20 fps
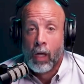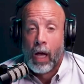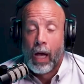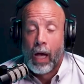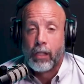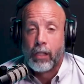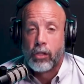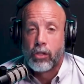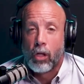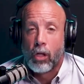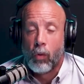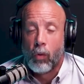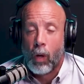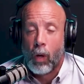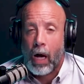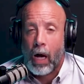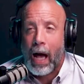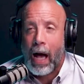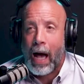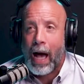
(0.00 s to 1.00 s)
And so
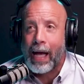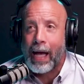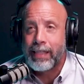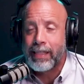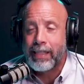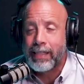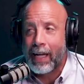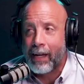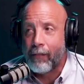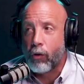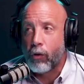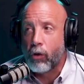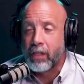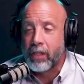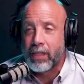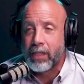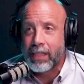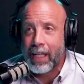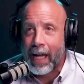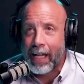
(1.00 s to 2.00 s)
I have already
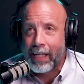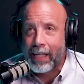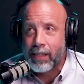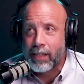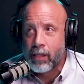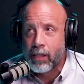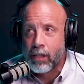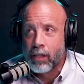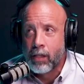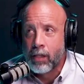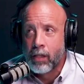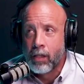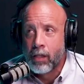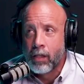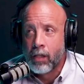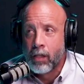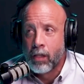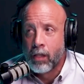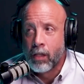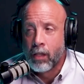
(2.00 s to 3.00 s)
sensed
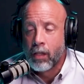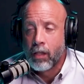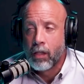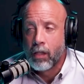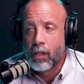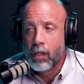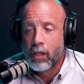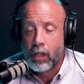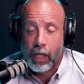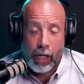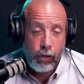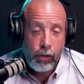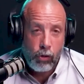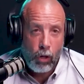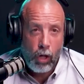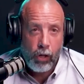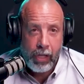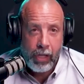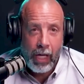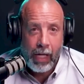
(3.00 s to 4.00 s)
that
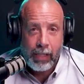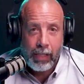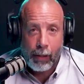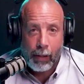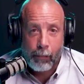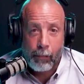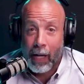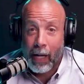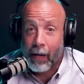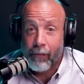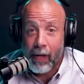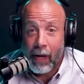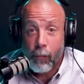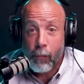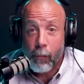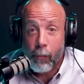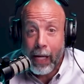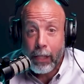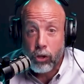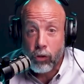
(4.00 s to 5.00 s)
you're authentic, but I've
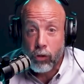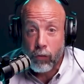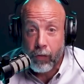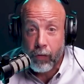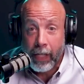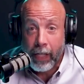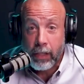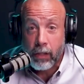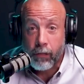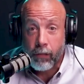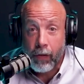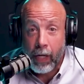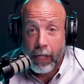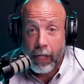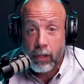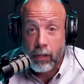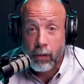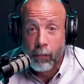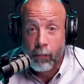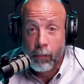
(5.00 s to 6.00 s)
never met you face to
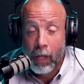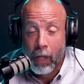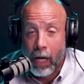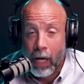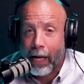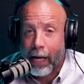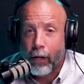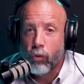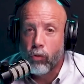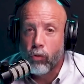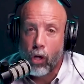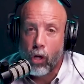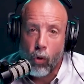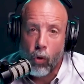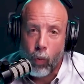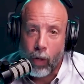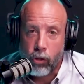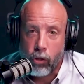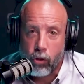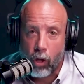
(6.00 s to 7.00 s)
face. I don't know
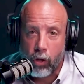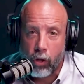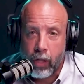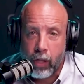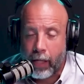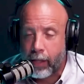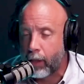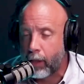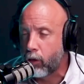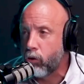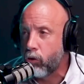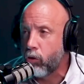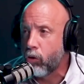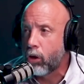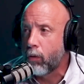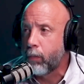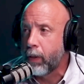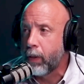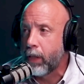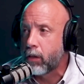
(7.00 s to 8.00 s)
whether you're authentic. You
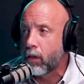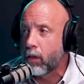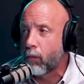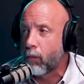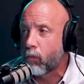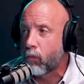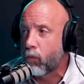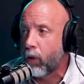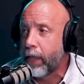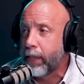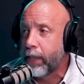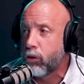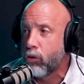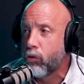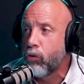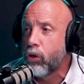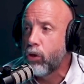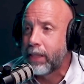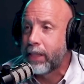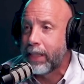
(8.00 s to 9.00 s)
could be some crazy
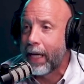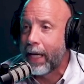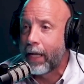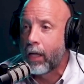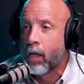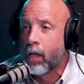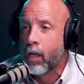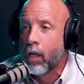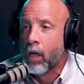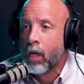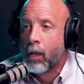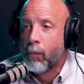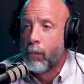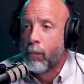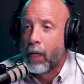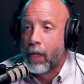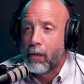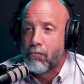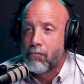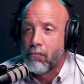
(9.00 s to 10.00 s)
lunatic,
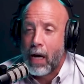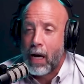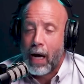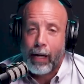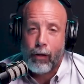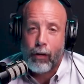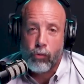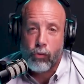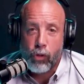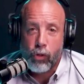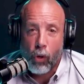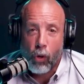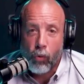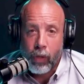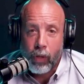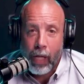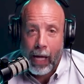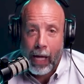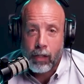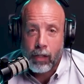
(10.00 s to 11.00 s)
but I don't know
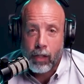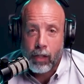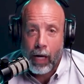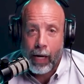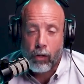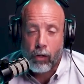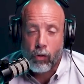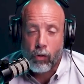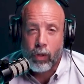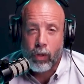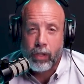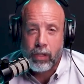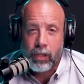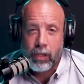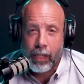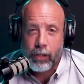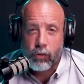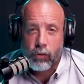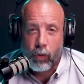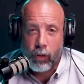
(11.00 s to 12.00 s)
that. I can only
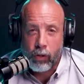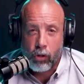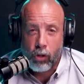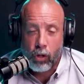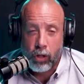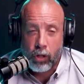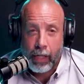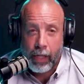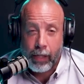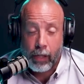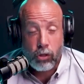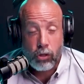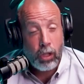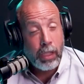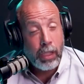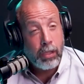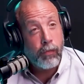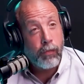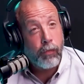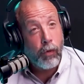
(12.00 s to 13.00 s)
sense whether you're authentic. So
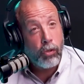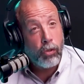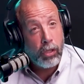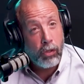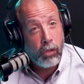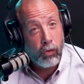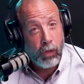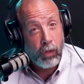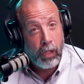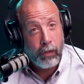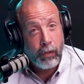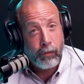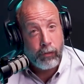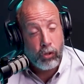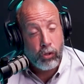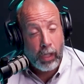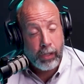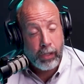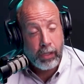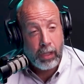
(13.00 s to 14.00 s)
that's the first ingredient of
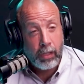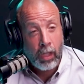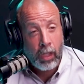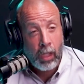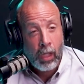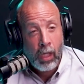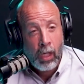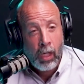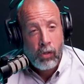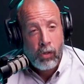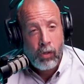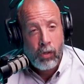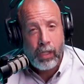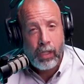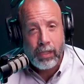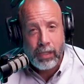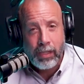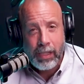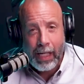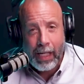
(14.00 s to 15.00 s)
trust is you have
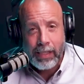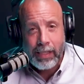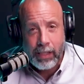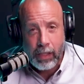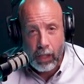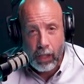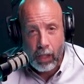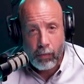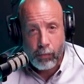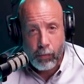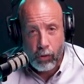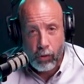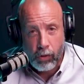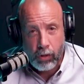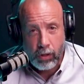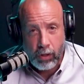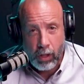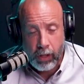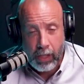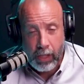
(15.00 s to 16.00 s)
to sense that the other
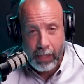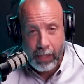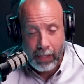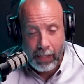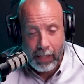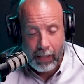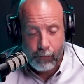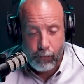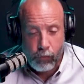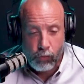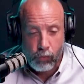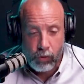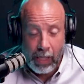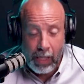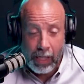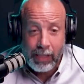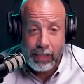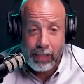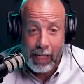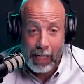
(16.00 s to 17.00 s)
person's authentic. If you
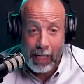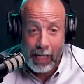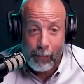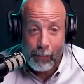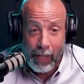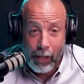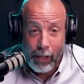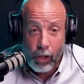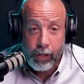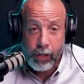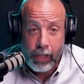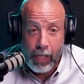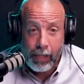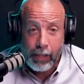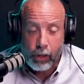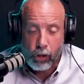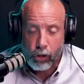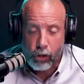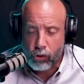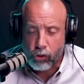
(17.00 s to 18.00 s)
sense that I'm
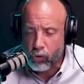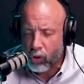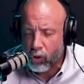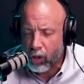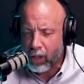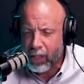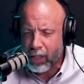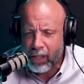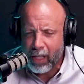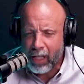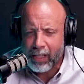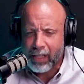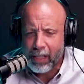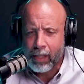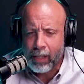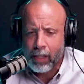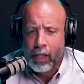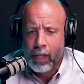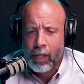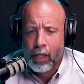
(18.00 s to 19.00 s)
inauthentic or you're
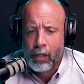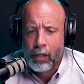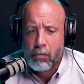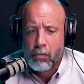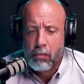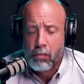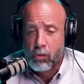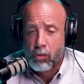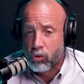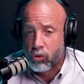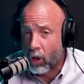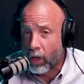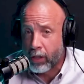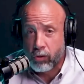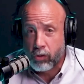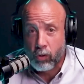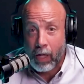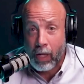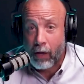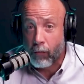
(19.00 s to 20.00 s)
inauthentic,
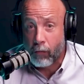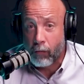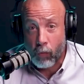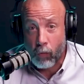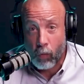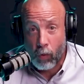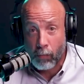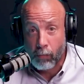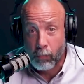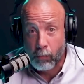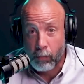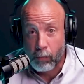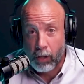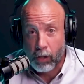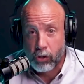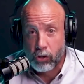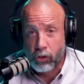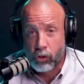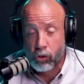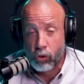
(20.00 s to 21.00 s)
trust will never form
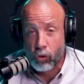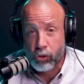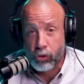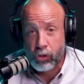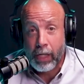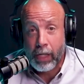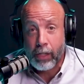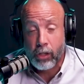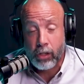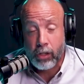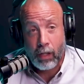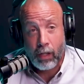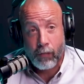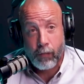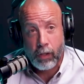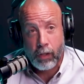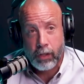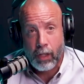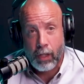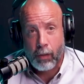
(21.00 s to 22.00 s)
because you'll say to
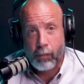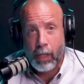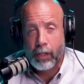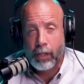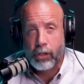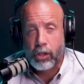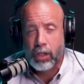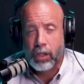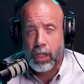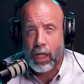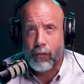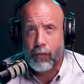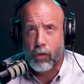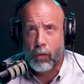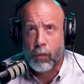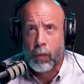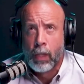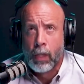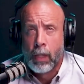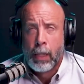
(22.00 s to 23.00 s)
yourself on a subconscious
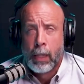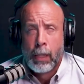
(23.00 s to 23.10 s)
level,